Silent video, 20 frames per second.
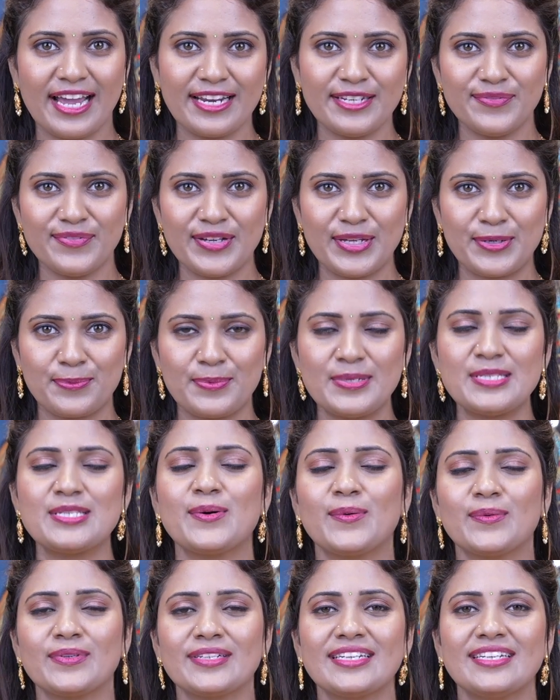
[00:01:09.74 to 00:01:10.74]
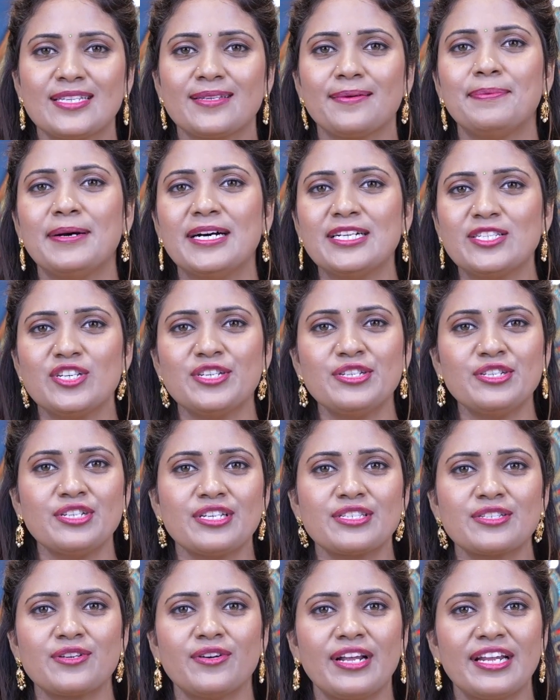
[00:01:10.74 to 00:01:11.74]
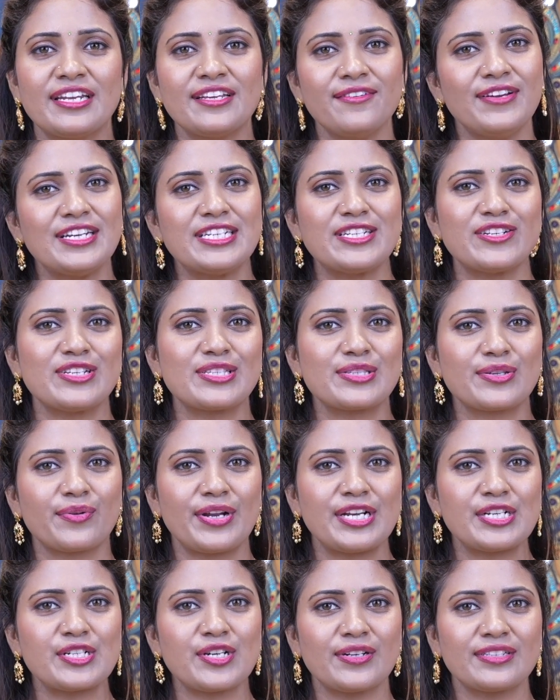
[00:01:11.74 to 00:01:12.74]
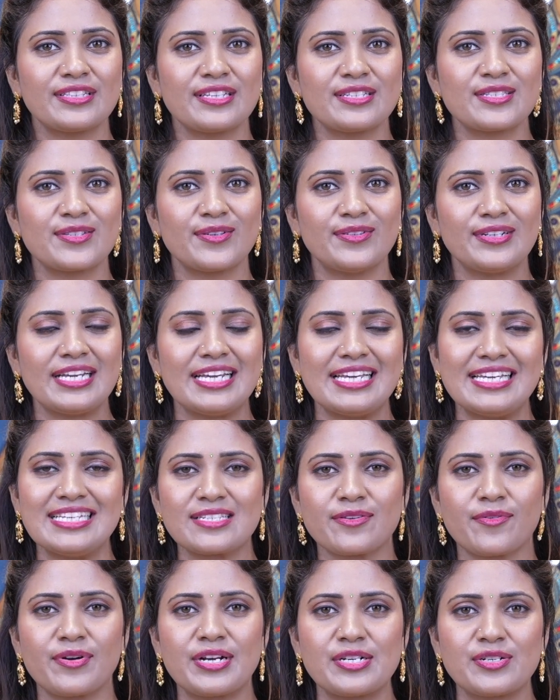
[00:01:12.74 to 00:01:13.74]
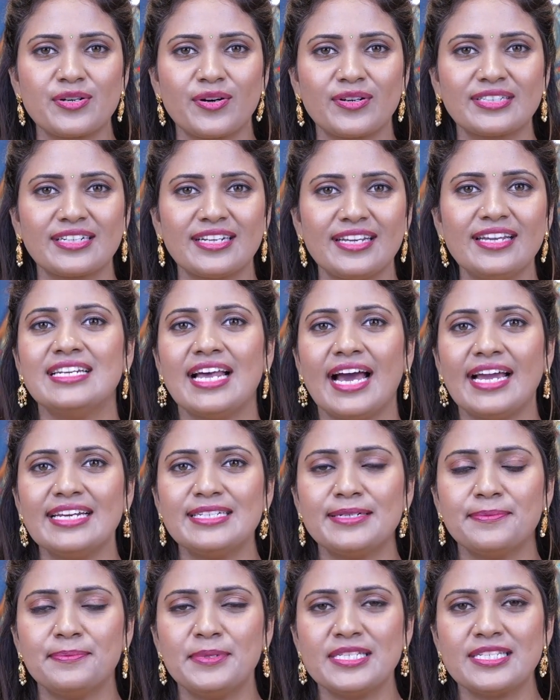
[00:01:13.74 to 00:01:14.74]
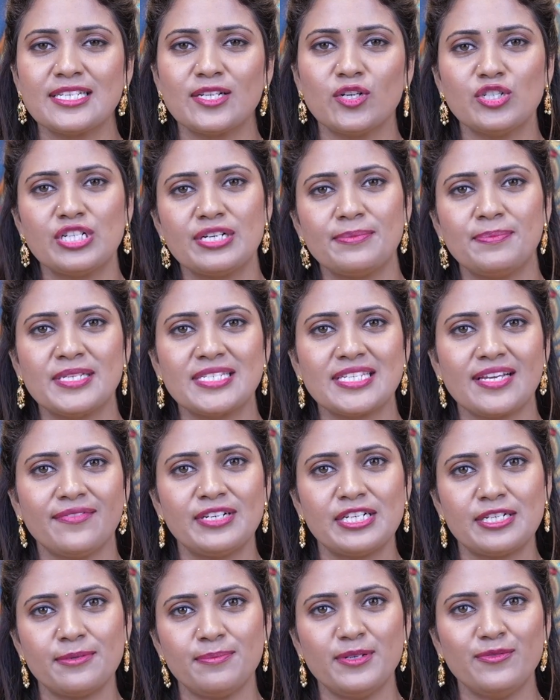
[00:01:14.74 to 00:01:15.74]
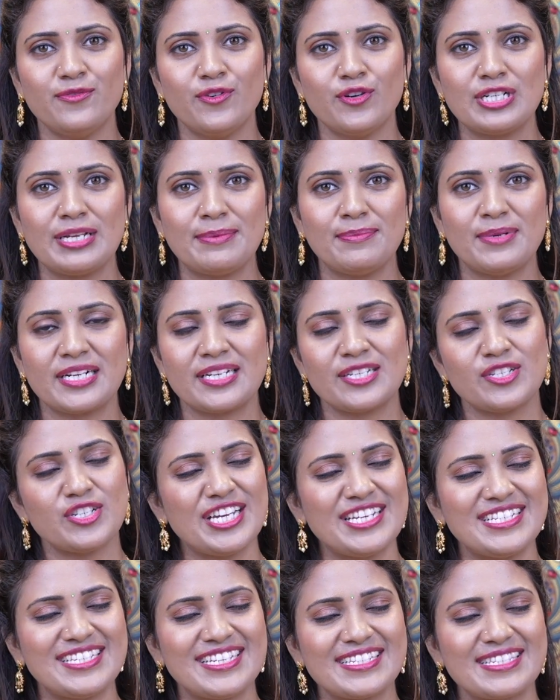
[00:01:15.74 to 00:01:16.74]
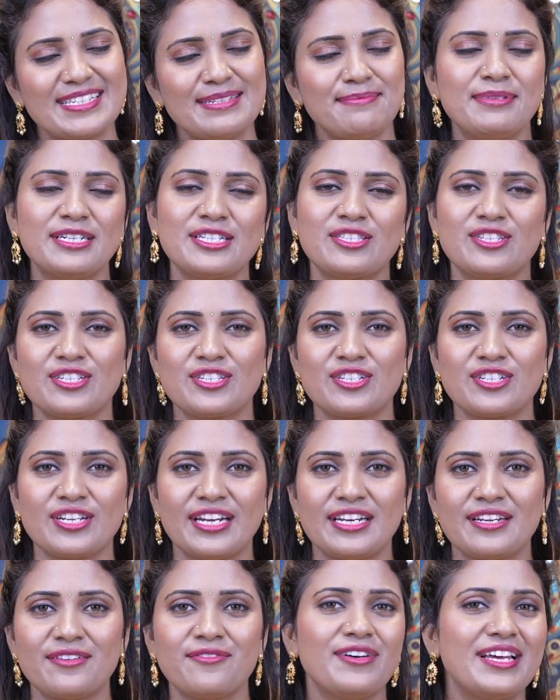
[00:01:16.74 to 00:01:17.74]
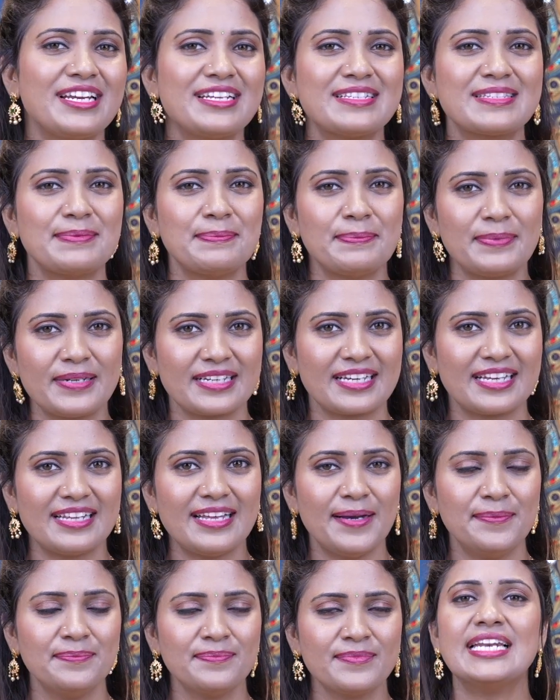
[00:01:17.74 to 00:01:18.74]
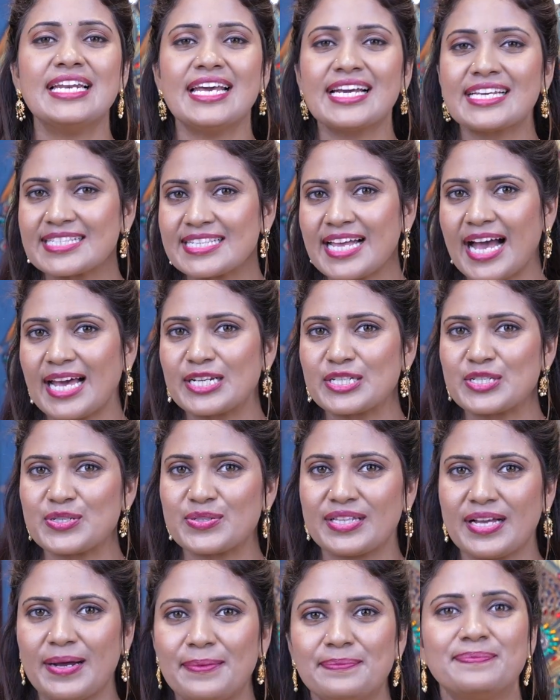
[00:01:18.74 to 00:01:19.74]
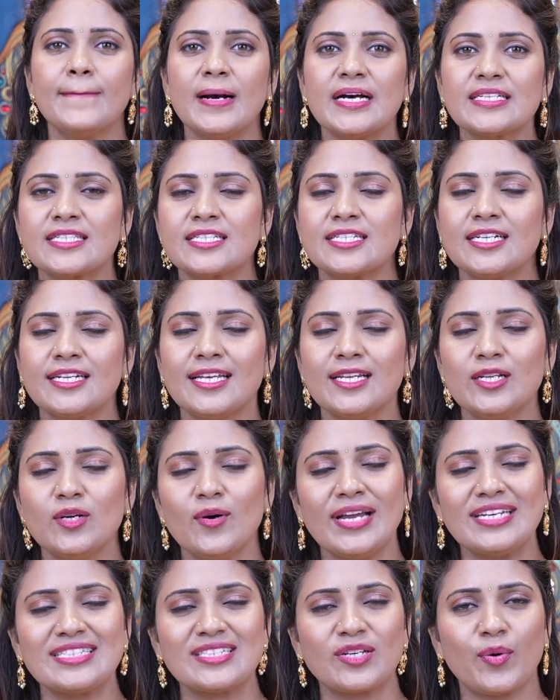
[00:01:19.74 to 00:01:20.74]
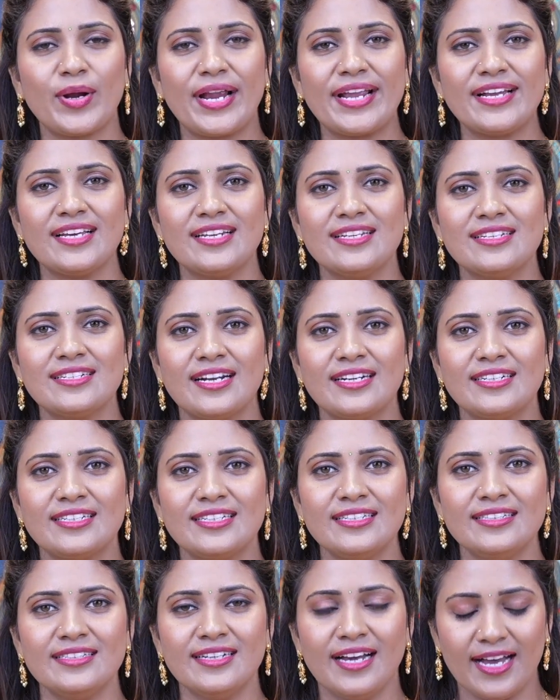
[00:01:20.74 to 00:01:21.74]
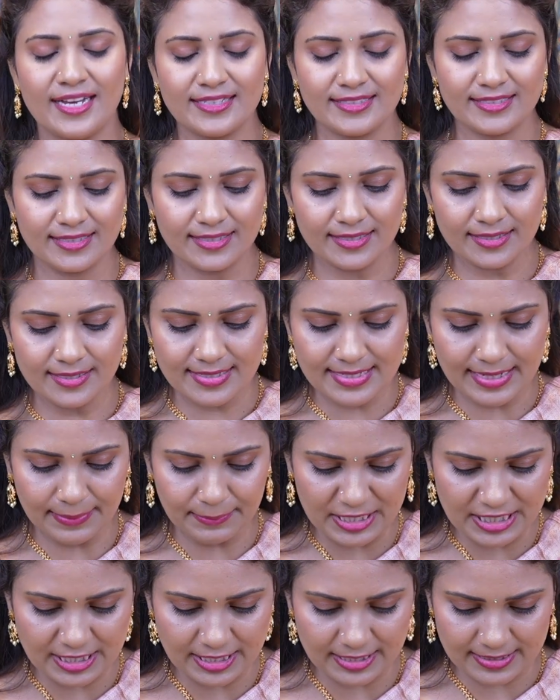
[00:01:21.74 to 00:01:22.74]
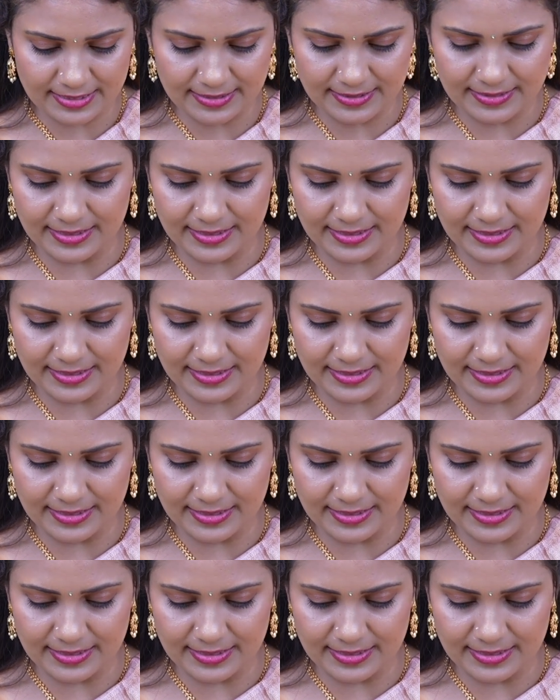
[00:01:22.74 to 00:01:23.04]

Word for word: ninety-five rupees only. The purchase cheskodaniki ventane screenshot teeskondi. Ee screenshot ni nine zero zero zero seven seven four four four number ki share chesi purchase cheyandi. Very simple kada. Next sari chuddam. Mustard yellow and grey color andi, another semi tussar